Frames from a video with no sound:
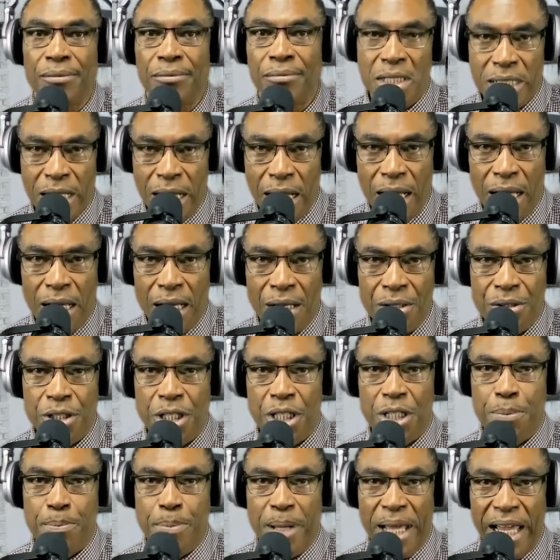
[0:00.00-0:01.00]
The judge
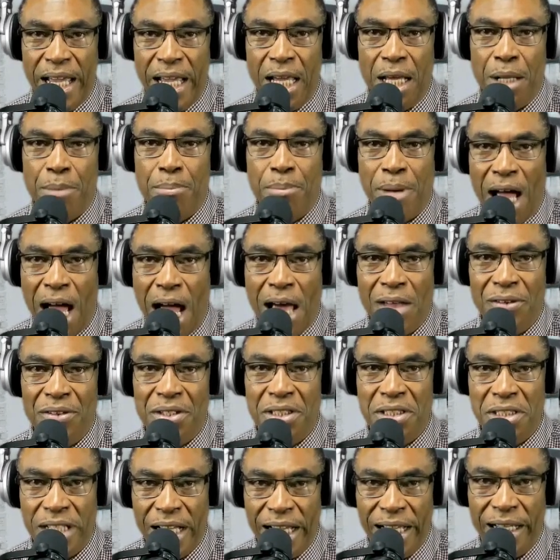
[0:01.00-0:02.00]
is paid by the
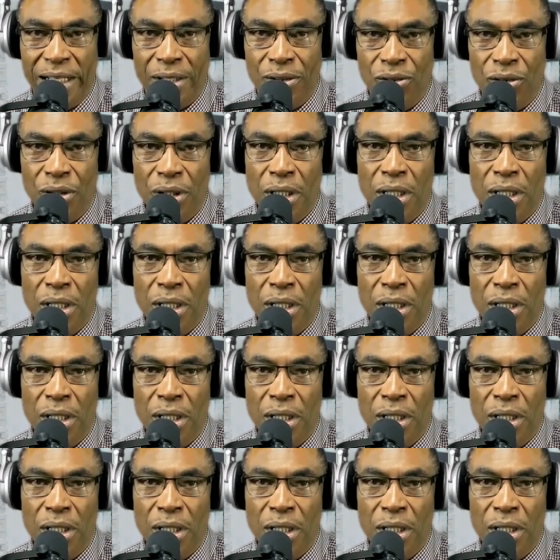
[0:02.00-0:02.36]
state